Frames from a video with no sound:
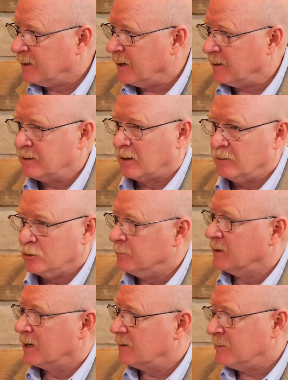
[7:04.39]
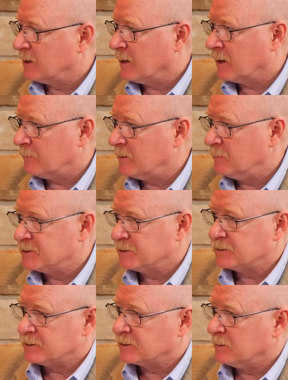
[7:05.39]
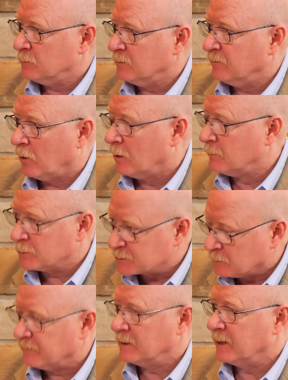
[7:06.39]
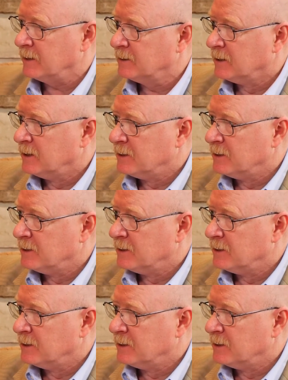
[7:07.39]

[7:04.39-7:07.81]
And in our new millennium economy, businesses can move almost overnight.